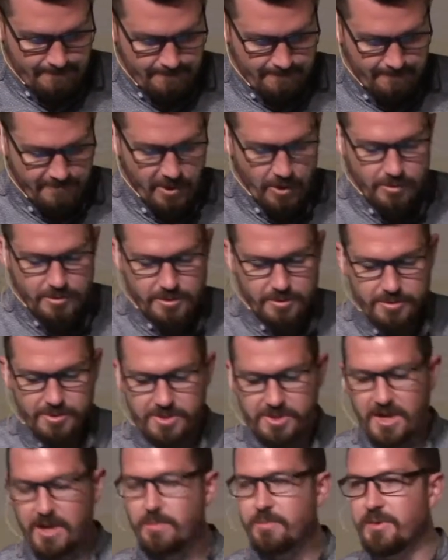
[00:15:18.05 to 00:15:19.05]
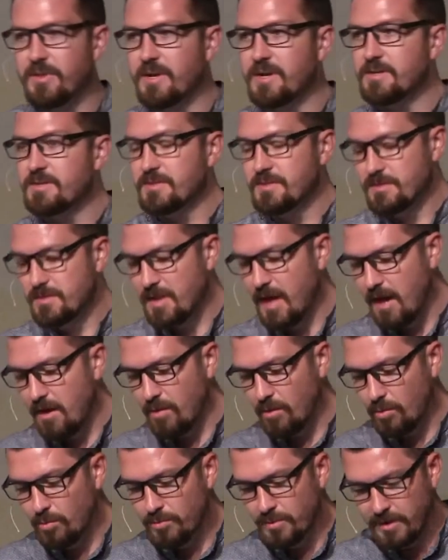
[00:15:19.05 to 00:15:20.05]
Those who share with us not
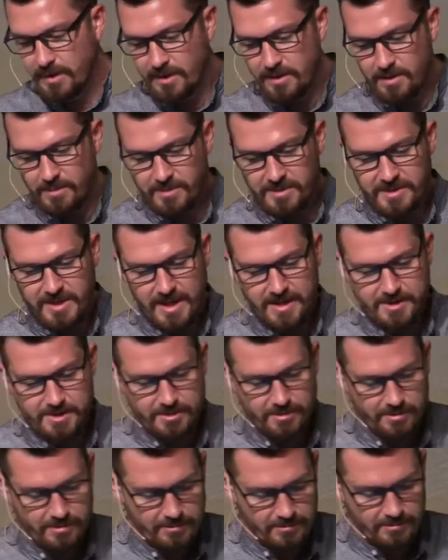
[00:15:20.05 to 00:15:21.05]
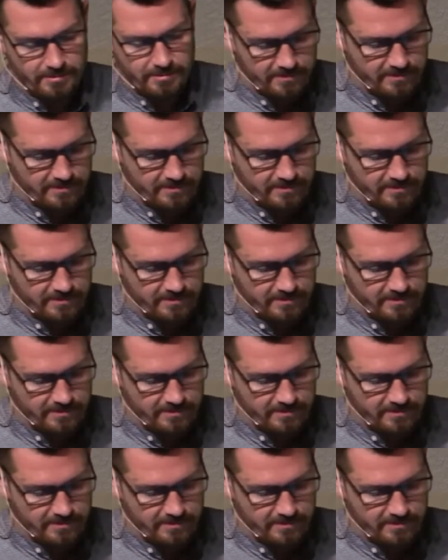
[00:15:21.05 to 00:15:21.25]
only the potential